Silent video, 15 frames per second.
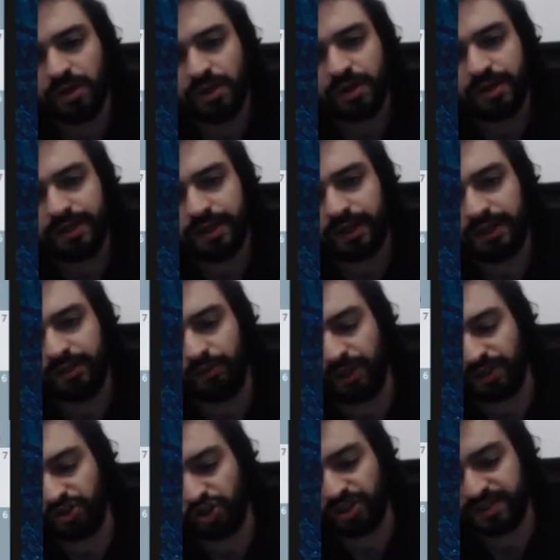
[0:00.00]
Yeah, anyway,
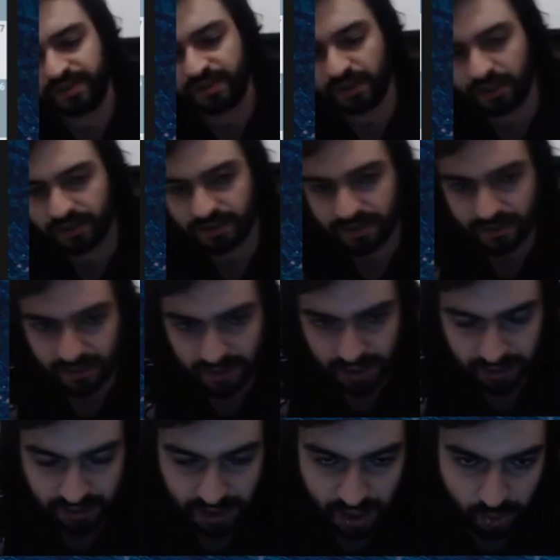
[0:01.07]
g6,
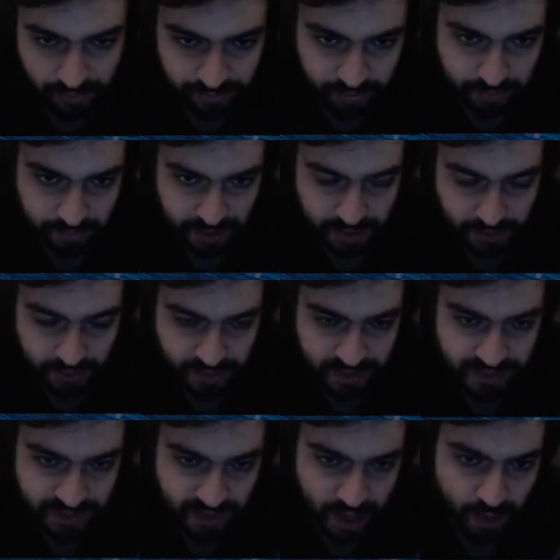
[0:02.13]
and now if we play
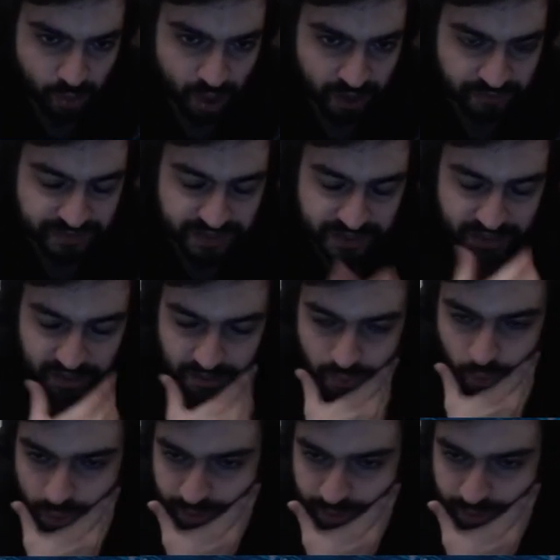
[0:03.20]
this, now I've seen queen